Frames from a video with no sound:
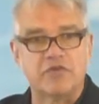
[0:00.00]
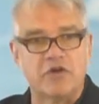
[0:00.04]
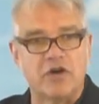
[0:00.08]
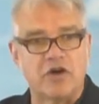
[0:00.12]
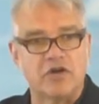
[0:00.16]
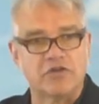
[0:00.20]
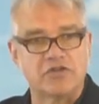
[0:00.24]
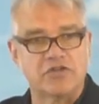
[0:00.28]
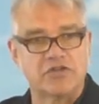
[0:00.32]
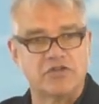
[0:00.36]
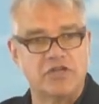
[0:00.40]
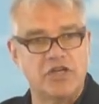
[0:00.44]

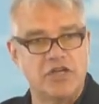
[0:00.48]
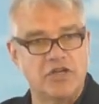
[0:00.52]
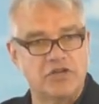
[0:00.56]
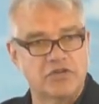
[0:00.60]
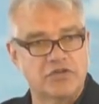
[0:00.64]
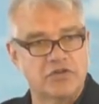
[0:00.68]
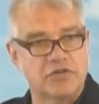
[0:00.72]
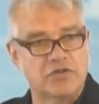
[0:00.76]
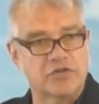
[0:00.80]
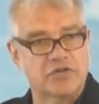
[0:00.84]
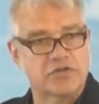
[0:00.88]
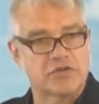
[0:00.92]
false
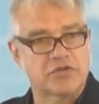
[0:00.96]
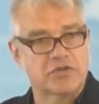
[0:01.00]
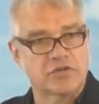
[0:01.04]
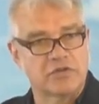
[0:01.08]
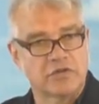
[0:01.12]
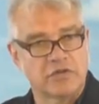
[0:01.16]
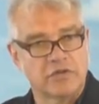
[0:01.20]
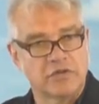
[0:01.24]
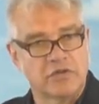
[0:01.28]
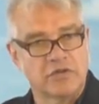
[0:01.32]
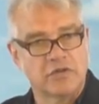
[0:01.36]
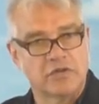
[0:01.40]
teachers,
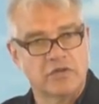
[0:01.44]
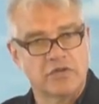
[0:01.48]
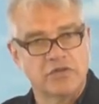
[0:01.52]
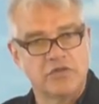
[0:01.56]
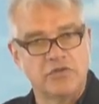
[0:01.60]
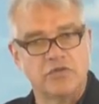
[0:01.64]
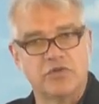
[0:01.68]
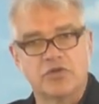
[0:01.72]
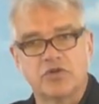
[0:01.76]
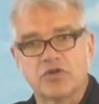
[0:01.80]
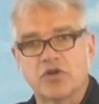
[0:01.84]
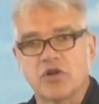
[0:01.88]

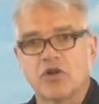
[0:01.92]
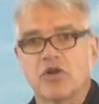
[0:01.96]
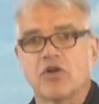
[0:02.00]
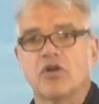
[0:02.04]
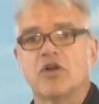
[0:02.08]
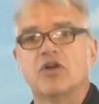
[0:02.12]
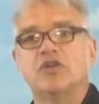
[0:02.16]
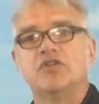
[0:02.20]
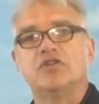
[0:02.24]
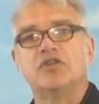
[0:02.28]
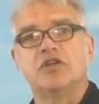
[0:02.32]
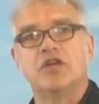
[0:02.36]
to
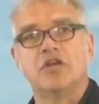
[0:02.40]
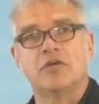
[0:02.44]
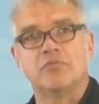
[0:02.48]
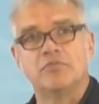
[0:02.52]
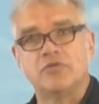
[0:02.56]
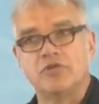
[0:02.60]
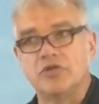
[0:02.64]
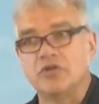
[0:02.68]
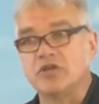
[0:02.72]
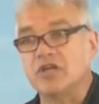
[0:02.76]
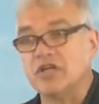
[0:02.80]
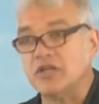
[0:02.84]
encourage
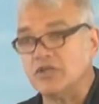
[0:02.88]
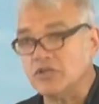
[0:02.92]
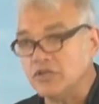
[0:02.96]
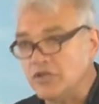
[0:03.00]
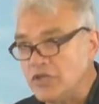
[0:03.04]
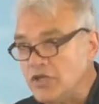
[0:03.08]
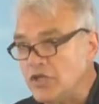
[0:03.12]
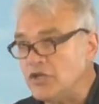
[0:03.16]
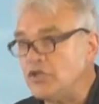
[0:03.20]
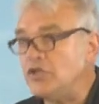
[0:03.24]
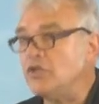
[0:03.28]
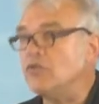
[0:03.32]
him to
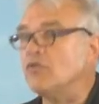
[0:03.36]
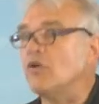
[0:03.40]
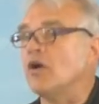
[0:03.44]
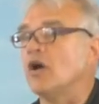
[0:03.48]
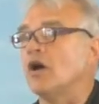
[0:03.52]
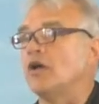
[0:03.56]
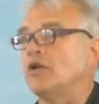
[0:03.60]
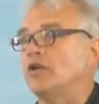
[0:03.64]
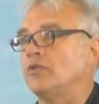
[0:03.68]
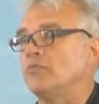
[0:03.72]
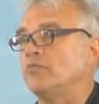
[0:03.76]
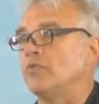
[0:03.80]
continue
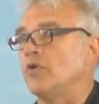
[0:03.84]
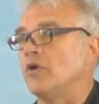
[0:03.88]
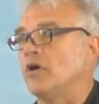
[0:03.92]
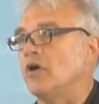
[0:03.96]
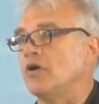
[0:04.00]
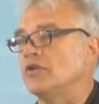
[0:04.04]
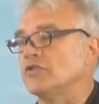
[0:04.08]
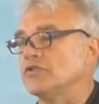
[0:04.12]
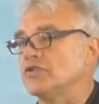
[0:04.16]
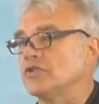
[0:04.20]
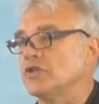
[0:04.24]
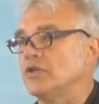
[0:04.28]
on in
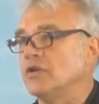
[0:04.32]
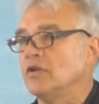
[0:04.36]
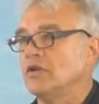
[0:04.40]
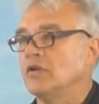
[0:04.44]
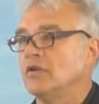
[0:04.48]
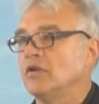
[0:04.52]
Paul's